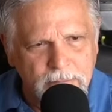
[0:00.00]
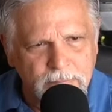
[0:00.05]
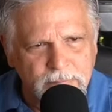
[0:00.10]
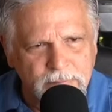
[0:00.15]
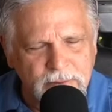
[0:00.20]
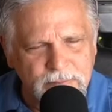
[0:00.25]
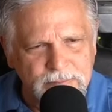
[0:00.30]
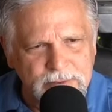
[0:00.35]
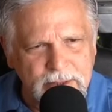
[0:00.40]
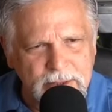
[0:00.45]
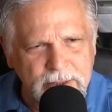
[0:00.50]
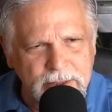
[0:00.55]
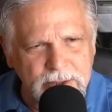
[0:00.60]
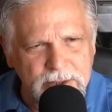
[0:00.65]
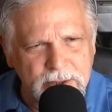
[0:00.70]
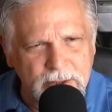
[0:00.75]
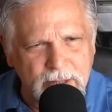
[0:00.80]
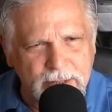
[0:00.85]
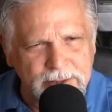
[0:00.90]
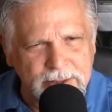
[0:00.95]
15 in,
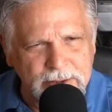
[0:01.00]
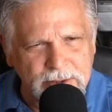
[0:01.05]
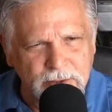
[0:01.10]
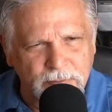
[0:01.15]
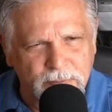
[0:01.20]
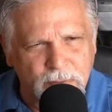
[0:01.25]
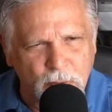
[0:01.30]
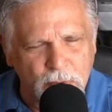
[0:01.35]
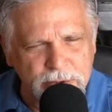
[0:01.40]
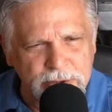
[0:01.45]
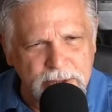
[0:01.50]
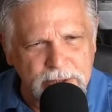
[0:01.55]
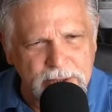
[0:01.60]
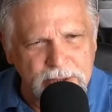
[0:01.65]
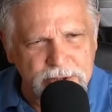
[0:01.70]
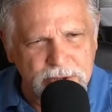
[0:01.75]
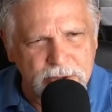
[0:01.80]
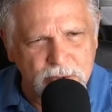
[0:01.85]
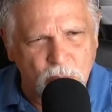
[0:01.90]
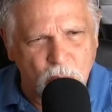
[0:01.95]
I think they're 14
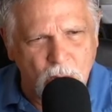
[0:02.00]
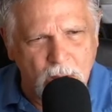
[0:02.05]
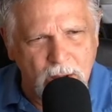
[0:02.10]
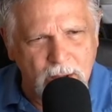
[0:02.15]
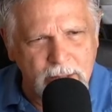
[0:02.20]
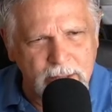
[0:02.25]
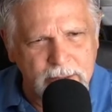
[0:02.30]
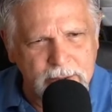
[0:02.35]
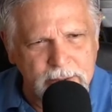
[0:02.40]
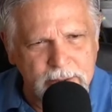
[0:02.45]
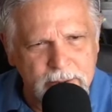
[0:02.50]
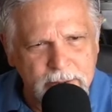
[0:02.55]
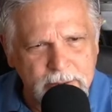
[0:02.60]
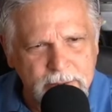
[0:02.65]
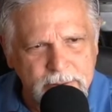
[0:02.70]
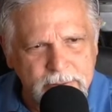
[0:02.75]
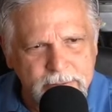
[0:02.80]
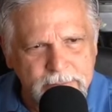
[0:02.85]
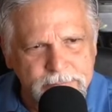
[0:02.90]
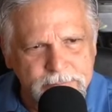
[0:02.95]
inches wide.
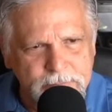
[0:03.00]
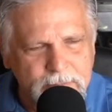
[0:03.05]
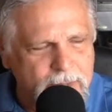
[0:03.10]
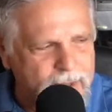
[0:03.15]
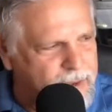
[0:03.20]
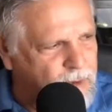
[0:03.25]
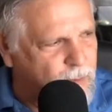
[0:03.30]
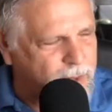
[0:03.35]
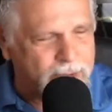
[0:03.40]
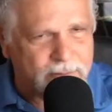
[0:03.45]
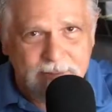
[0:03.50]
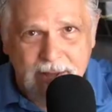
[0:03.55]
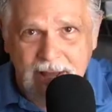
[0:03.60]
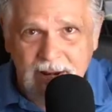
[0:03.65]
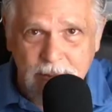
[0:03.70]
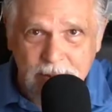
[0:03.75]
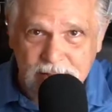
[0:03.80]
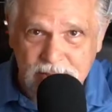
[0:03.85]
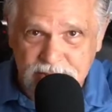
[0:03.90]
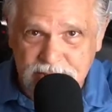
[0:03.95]
Anyway, I've got
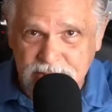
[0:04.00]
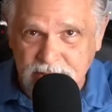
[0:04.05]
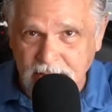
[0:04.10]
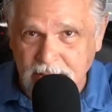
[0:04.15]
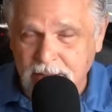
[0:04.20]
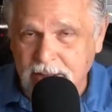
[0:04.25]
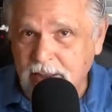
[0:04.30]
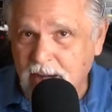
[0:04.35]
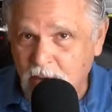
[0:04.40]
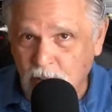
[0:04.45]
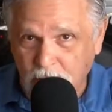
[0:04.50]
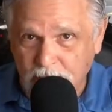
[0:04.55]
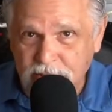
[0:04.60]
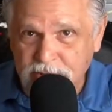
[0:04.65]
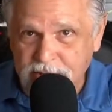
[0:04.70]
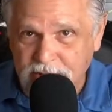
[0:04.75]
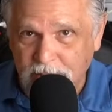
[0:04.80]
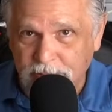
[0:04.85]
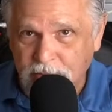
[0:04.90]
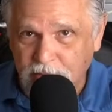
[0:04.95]
them in the sink. I
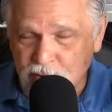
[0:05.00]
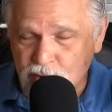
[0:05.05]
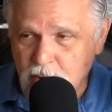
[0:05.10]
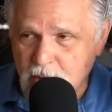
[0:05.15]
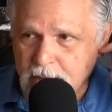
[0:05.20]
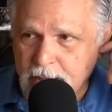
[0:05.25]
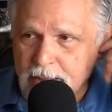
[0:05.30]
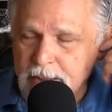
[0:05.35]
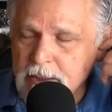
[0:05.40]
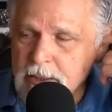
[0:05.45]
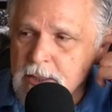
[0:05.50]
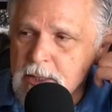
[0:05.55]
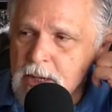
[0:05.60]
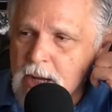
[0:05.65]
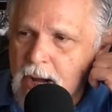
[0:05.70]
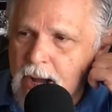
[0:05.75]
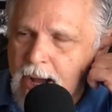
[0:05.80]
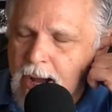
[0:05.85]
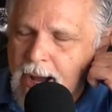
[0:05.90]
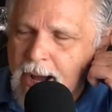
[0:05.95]
rinsed them. They're drying.
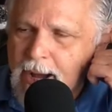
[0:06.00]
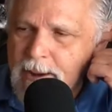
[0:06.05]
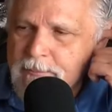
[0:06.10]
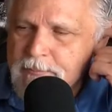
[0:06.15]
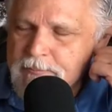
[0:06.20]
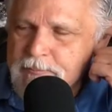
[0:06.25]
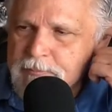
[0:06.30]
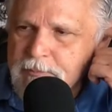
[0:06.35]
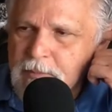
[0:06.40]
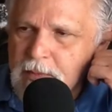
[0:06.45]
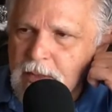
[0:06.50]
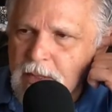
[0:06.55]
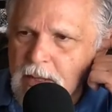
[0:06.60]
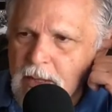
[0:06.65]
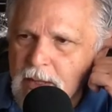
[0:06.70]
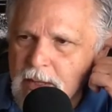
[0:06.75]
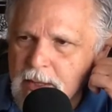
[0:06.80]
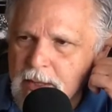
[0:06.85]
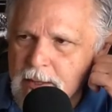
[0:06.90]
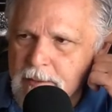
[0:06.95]
Um,
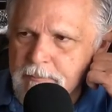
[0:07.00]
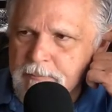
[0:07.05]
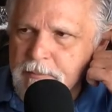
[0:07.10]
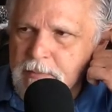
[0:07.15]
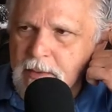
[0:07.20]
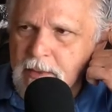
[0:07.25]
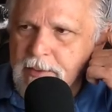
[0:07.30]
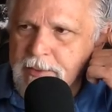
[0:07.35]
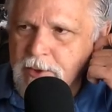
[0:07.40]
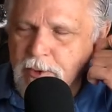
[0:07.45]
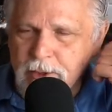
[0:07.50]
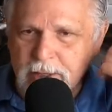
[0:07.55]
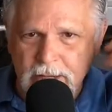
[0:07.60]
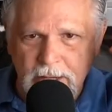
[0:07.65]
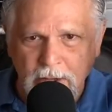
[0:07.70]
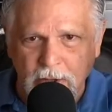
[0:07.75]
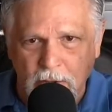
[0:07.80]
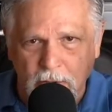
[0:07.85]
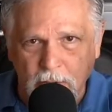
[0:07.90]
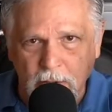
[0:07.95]
they're
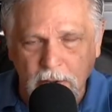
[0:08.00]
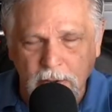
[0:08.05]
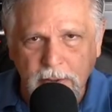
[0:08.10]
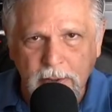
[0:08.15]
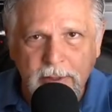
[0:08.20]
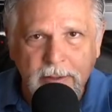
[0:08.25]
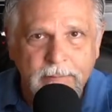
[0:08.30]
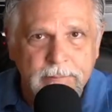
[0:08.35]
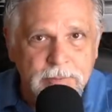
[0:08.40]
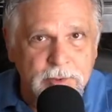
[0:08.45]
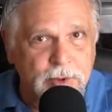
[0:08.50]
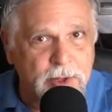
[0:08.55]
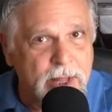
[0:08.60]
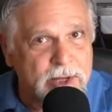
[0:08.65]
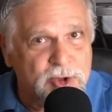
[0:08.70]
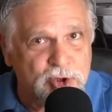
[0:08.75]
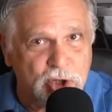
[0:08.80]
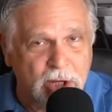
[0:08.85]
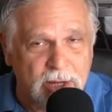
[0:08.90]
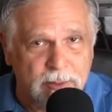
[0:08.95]
here. They're
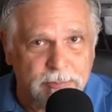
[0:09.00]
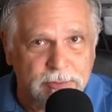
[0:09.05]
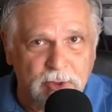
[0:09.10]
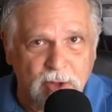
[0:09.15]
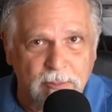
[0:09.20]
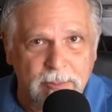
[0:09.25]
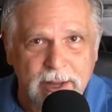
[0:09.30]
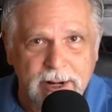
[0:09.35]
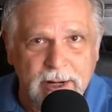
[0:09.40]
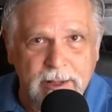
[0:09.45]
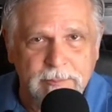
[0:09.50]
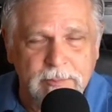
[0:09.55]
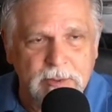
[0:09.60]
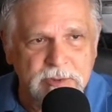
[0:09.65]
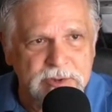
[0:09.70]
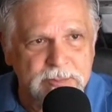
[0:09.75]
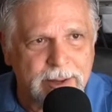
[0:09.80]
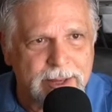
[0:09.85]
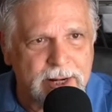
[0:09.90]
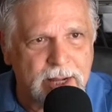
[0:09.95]
not cheap. They're about a, it
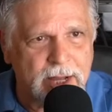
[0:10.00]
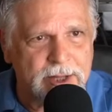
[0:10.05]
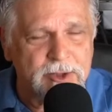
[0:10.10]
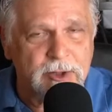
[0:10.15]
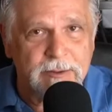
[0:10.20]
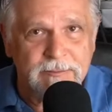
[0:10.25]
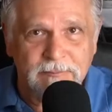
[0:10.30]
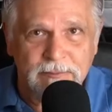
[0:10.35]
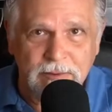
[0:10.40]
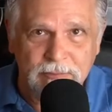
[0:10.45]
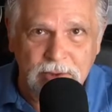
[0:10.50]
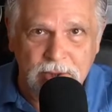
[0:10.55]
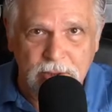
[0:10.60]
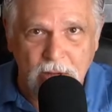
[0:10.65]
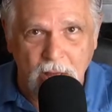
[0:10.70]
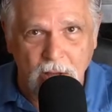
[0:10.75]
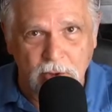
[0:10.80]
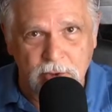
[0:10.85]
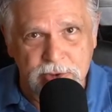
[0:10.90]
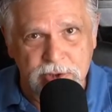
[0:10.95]
was about
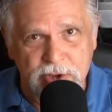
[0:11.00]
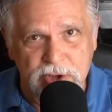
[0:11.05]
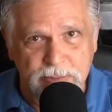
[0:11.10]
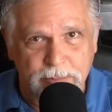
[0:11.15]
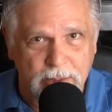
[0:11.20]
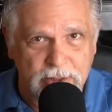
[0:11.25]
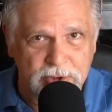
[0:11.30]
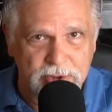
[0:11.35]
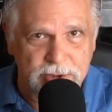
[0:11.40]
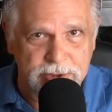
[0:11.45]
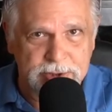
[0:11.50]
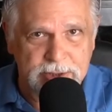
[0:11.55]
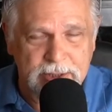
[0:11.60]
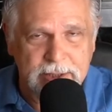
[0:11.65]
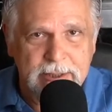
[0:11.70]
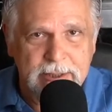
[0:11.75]
$150 in sponges.